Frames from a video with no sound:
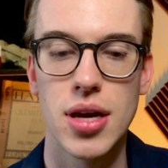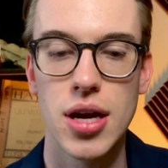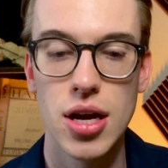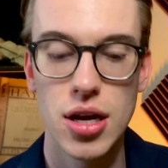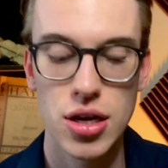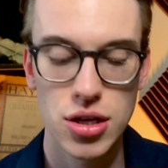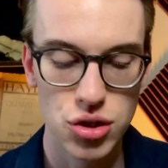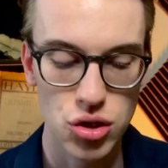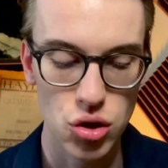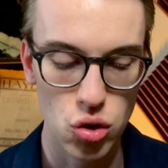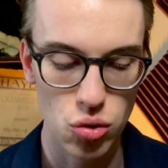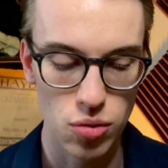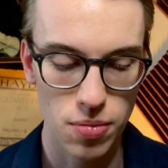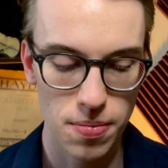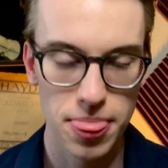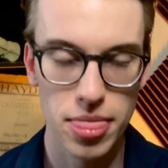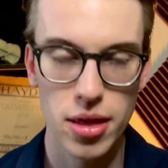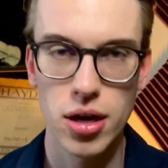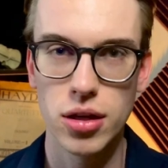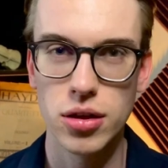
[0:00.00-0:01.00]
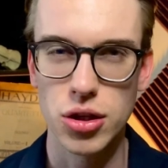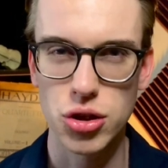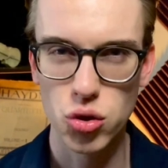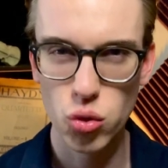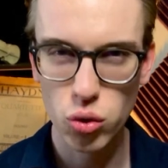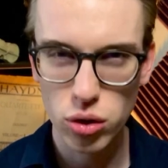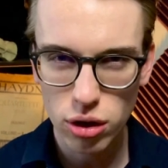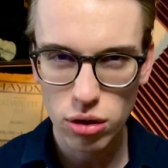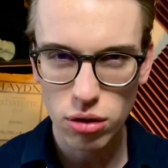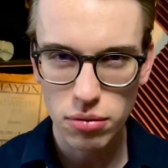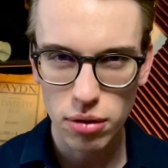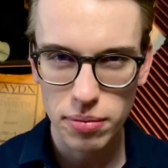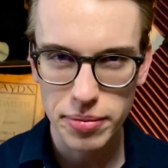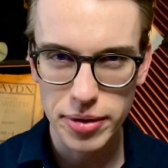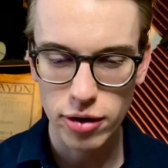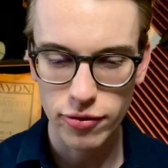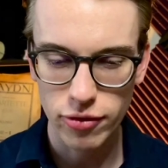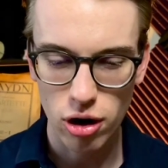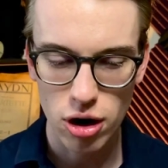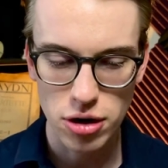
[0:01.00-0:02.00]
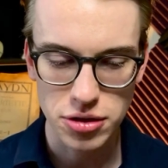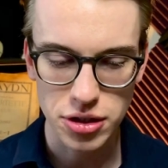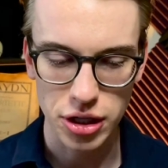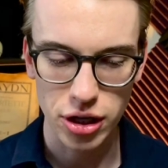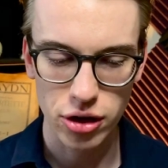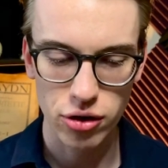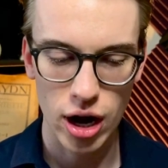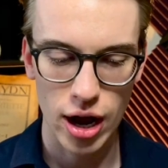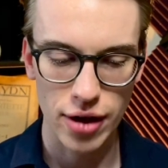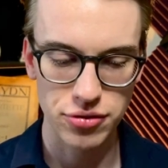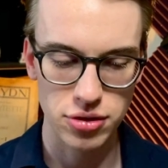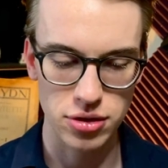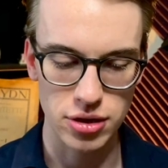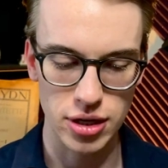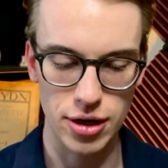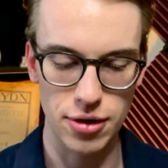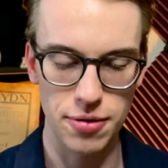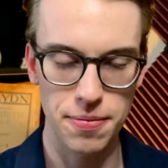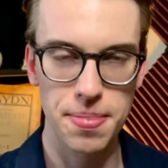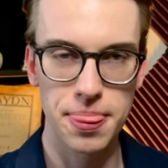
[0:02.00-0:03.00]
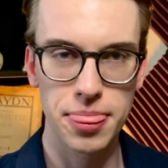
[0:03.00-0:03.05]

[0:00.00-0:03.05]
So let's do a little bit of arts and crafts now.